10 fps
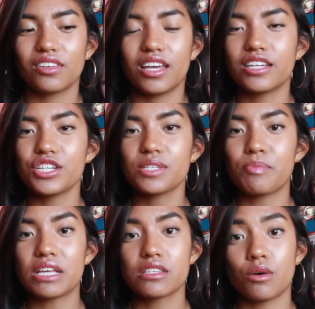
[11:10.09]
it just
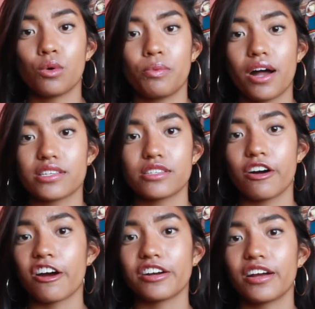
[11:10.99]
makes the whole process
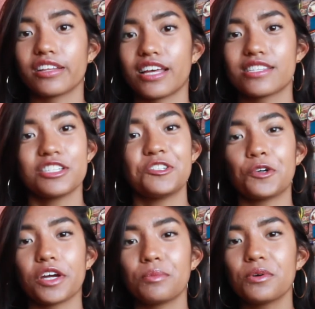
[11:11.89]
harder and less
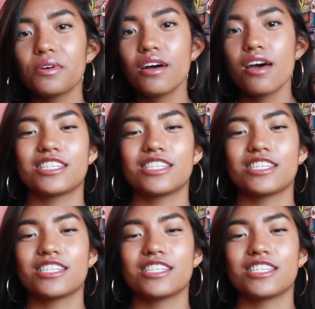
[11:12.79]
enjoyable.